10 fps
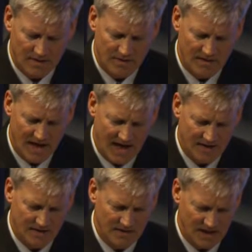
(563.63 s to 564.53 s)

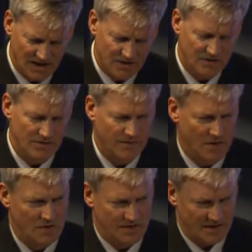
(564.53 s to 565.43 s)
that needs to
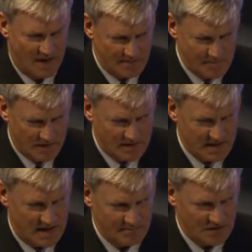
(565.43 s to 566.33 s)
focus on
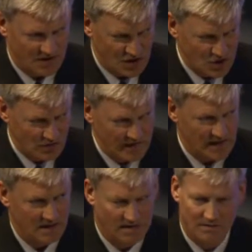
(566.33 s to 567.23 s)
maritime
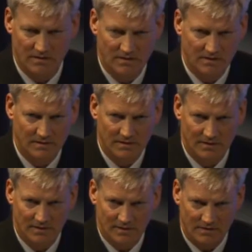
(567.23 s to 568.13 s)
security,
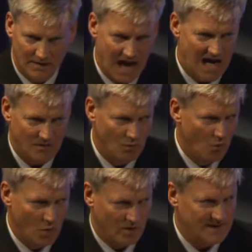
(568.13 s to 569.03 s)
not
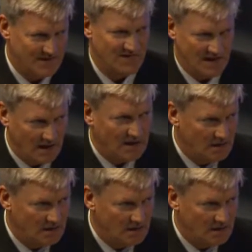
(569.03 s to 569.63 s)
war at sea.